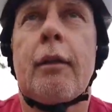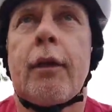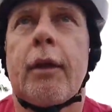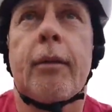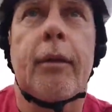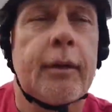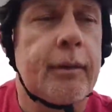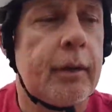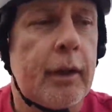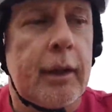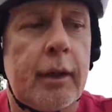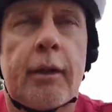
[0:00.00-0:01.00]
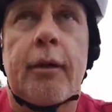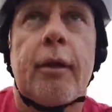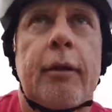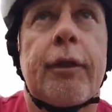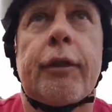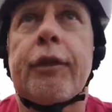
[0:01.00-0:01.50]
the
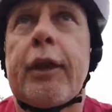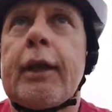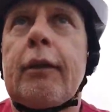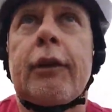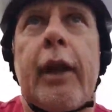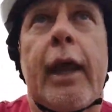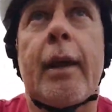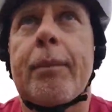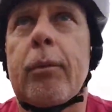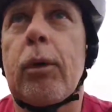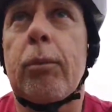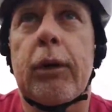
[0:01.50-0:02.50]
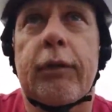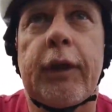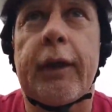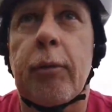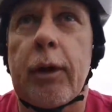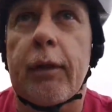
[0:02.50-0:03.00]
things that happen when we
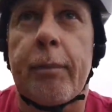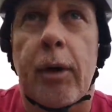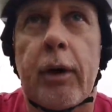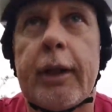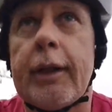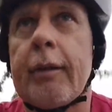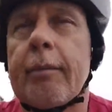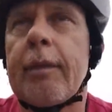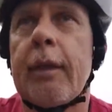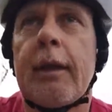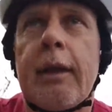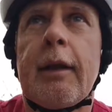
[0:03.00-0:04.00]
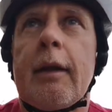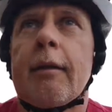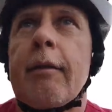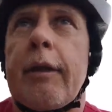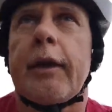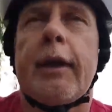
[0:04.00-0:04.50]
think we're the body,
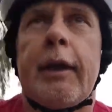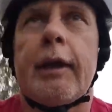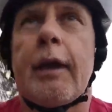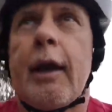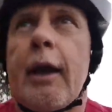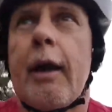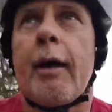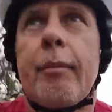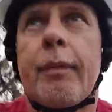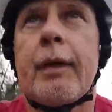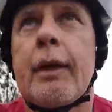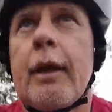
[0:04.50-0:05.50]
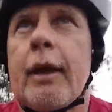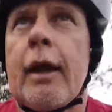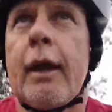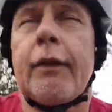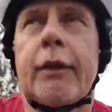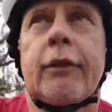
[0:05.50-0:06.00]

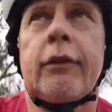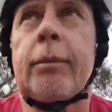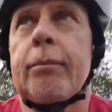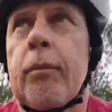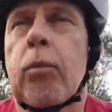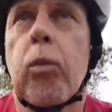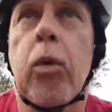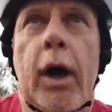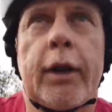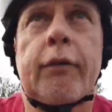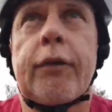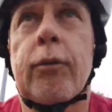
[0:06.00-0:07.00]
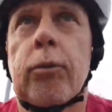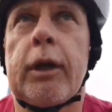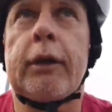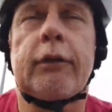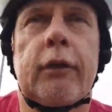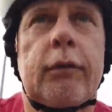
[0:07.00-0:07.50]
and this is one of the
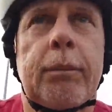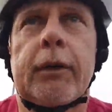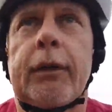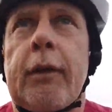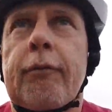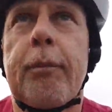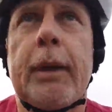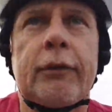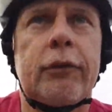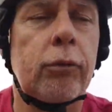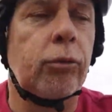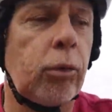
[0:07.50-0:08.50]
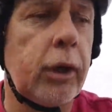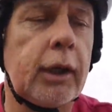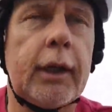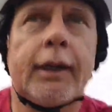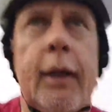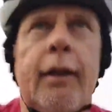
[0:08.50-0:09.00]
reasons, but they've missed a
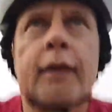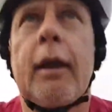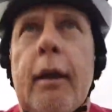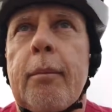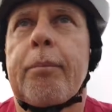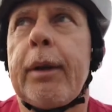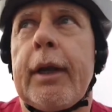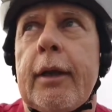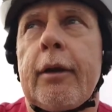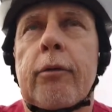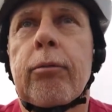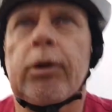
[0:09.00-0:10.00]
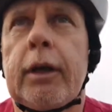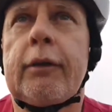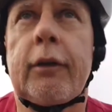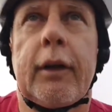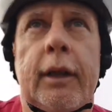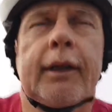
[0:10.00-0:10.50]
really big
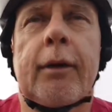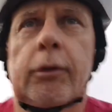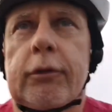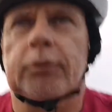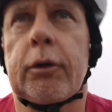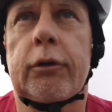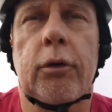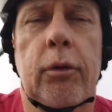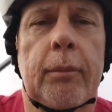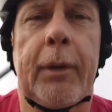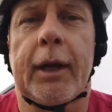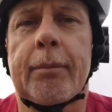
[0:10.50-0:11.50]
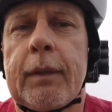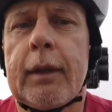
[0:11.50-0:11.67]
reason here, which I want to talk about,